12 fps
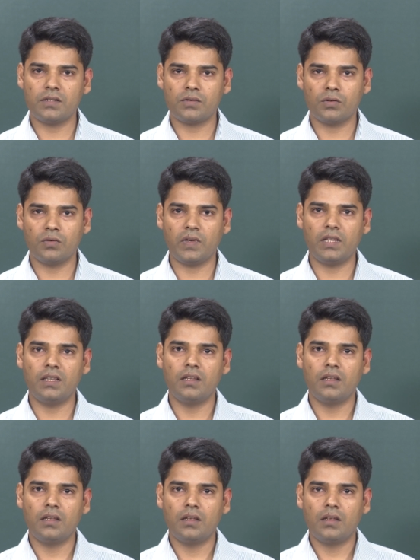So, we will
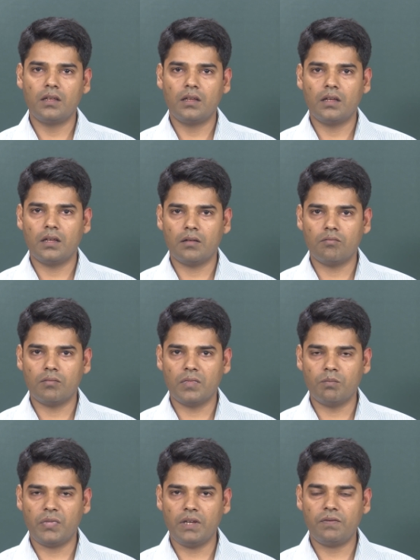um,
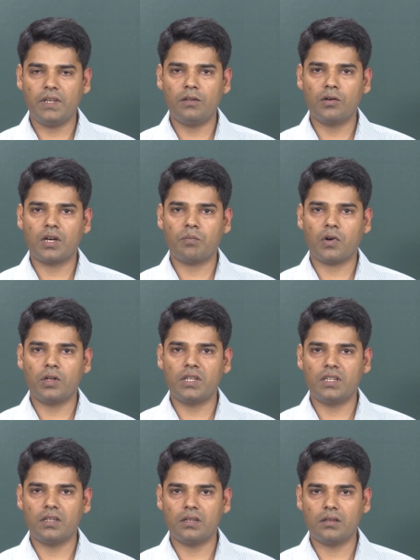briefly look
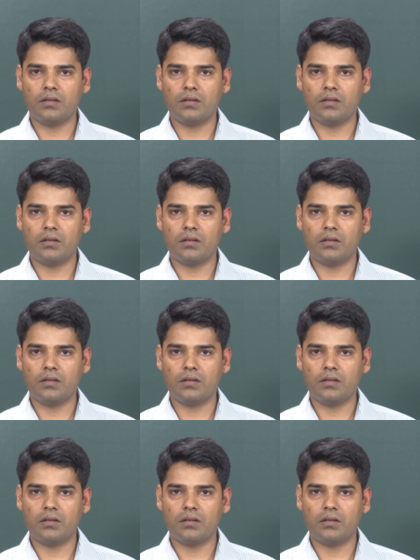upon